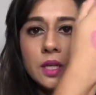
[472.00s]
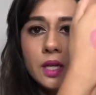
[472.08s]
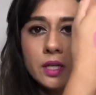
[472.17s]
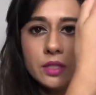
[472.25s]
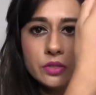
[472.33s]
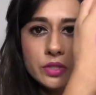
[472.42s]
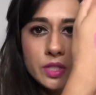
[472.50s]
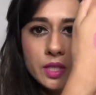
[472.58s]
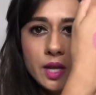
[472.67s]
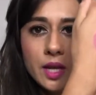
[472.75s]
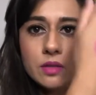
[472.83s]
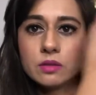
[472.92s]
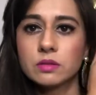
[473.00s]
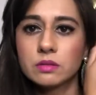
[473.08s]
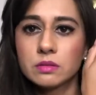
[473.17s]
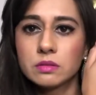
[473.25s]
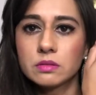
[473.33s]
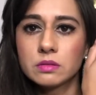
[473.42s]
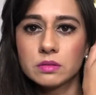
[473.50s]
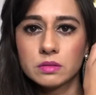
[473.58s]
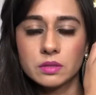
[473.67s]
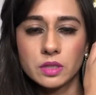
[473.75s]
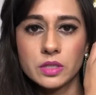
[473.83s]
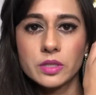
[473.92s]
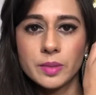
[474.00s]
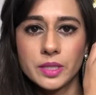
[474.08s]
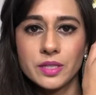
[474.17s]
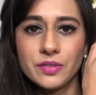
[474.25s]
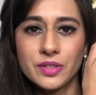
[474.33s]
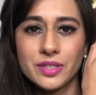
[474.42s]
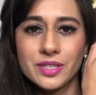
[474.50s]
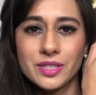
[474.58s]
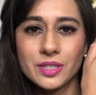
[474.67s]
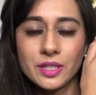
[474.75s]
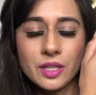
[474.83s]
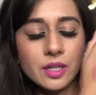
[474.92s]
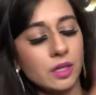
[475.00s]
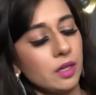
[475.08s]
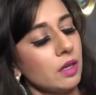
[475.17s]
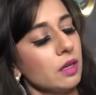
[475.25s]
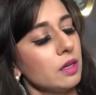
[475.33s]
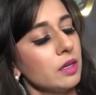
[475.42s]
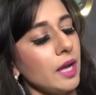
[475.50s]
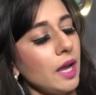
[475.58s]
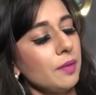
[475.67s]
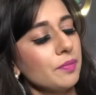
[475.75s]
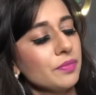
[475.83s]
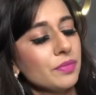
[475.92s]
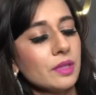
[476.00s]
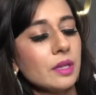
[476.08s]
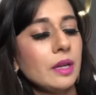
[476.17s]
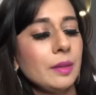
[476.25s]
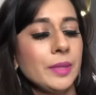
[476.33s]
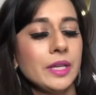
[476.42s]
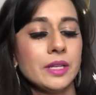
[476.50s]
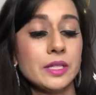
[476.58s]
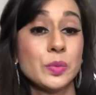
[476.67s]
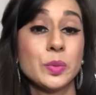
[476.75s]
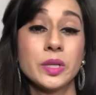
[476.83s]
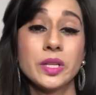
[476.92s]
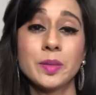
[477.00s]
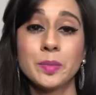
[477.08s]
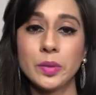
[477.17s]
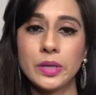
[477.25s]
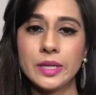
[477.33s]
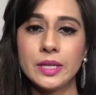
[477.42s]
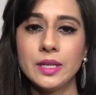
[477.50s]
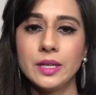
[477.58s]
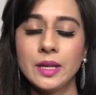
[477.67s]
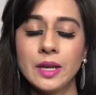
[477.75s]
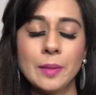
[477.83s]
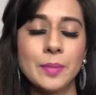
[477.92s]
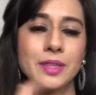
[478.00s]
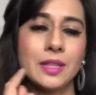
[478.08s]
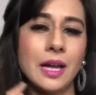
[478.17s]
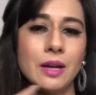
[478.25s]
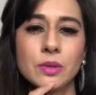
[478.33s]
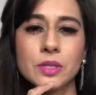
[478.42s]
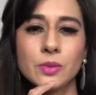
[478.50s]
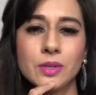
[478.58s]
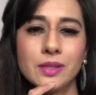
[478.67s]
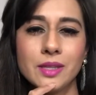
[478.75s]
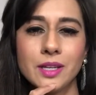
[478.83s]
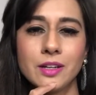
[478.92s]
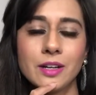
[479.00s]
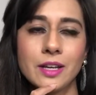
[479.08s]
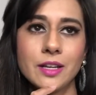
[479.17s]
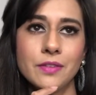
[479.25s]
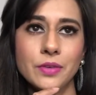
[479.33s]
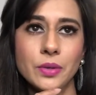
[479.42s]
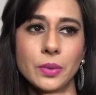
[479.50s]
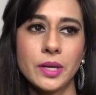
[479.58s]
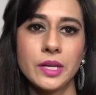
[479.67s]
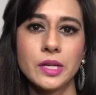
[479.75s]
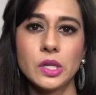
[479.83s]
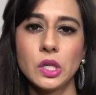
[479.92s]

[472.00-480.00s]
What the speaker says: And you see that? There's a big difference. Yeah, I mean, it's really pretty, but that was one thing. You're like, if you're wearing